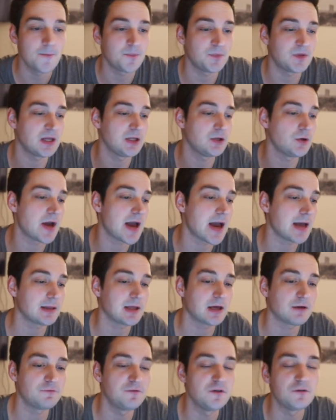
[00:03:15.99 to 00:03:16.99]
and then you had
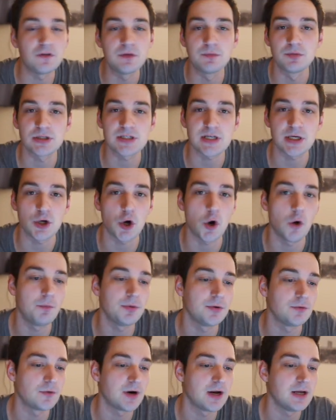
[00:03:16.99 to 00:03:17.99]
like 50%
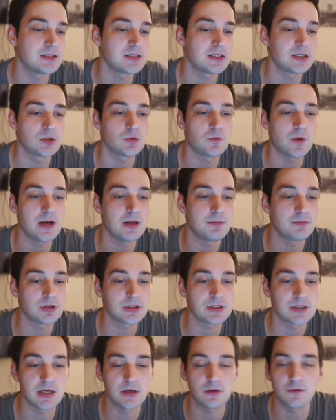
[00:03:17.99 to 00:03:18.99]
open rates and
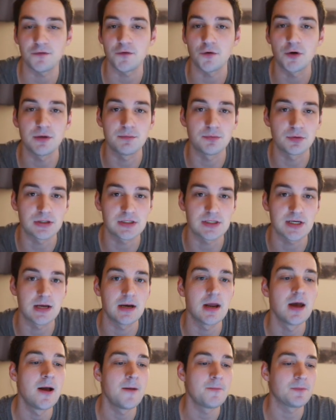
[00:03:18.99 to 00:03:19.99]
20% or
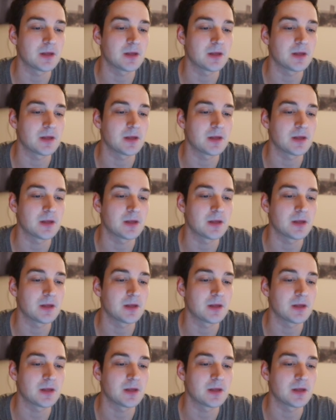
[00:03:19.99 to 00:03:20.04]
30%